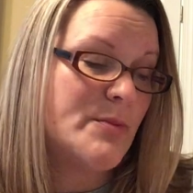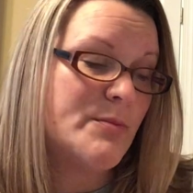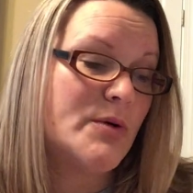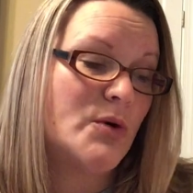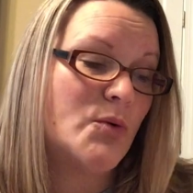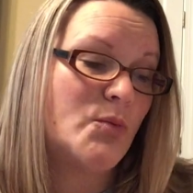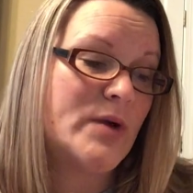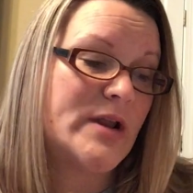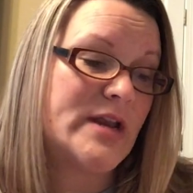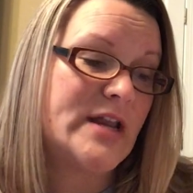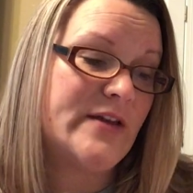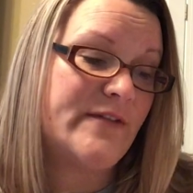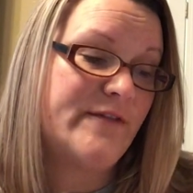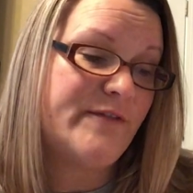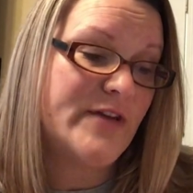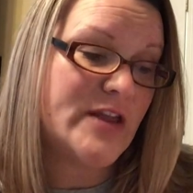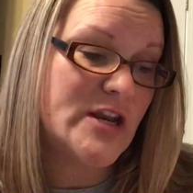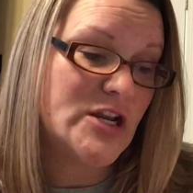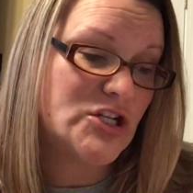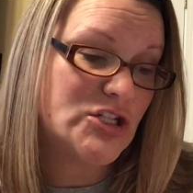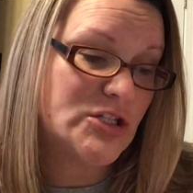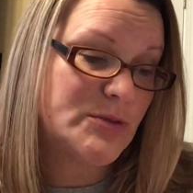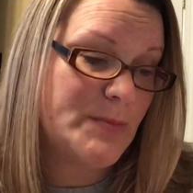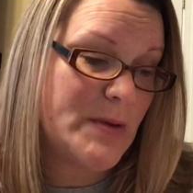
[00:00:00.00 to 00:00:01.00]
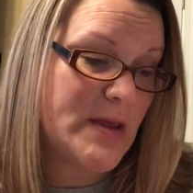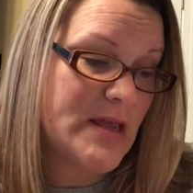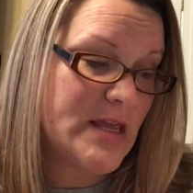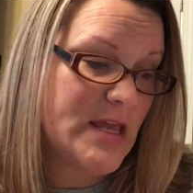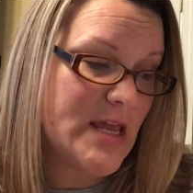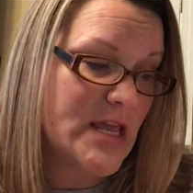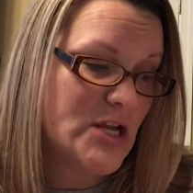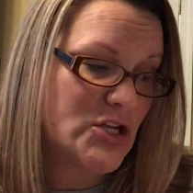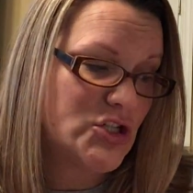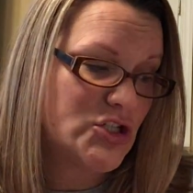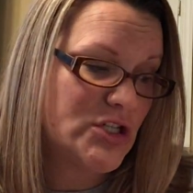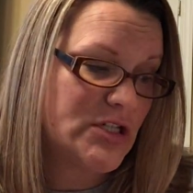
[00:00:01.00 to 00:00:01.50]
but when he finished
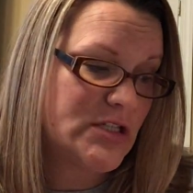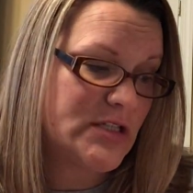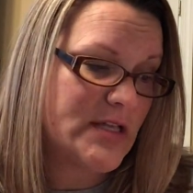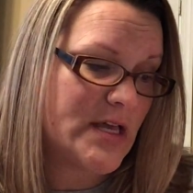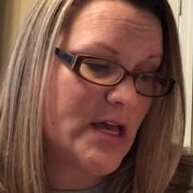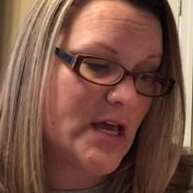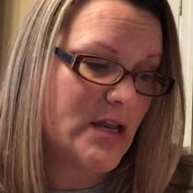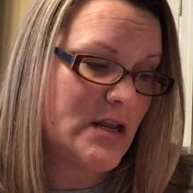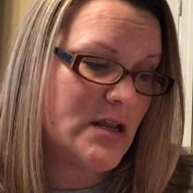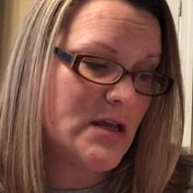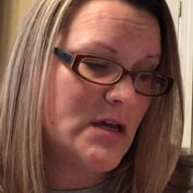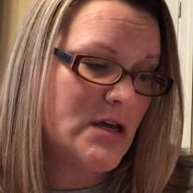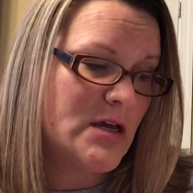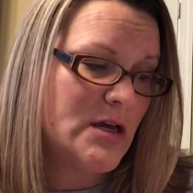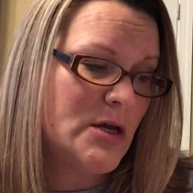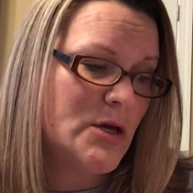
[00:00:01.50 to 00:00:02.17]
speaking, she said,